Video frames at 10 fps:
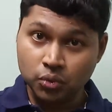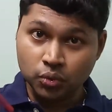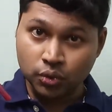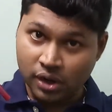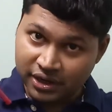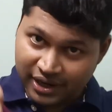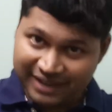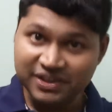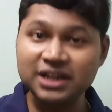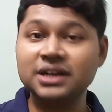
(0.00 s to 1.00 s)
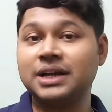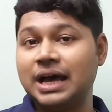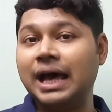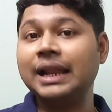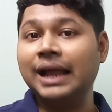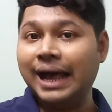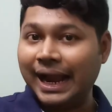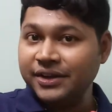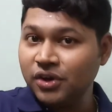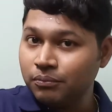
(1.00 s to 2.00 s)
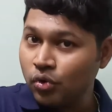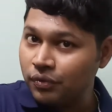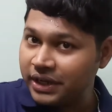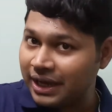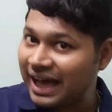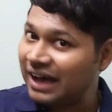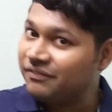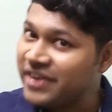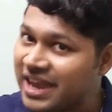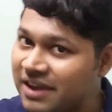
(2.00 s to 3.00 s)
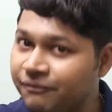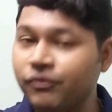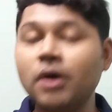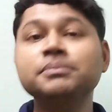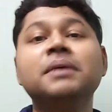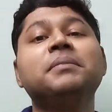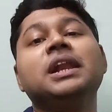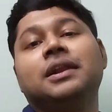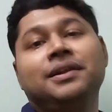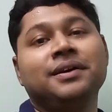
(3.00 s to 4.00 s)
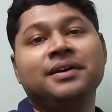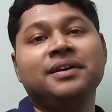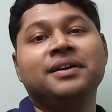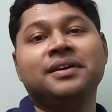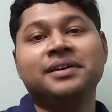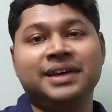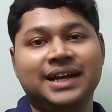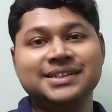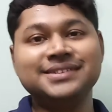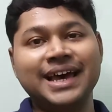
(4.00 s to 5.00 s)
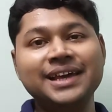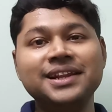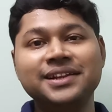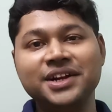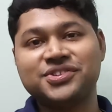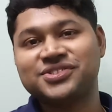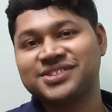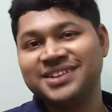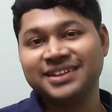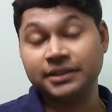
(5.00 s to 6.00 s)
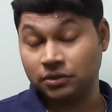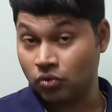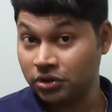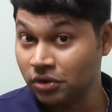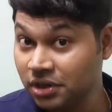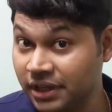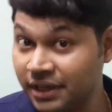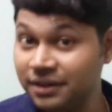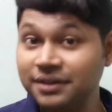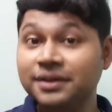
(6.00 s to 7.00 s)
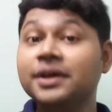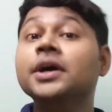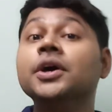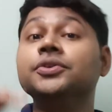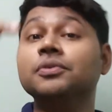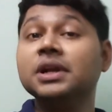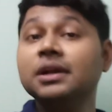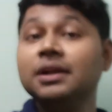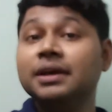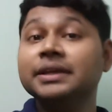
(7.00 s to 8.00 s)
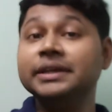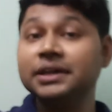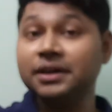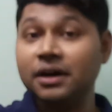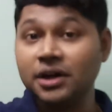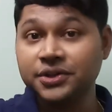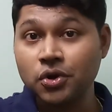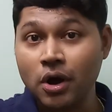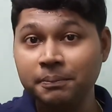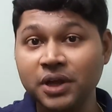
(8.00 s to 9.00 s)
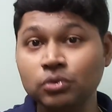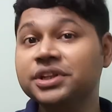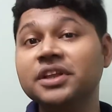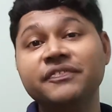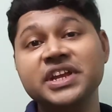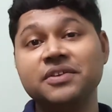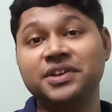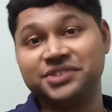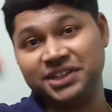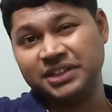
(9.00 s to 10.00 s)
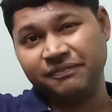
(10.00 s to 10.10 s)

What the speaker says: you are driving a car and you are moving away from the mill and the siren hits, then what you will hear? You will hear a drop down in the frequency. The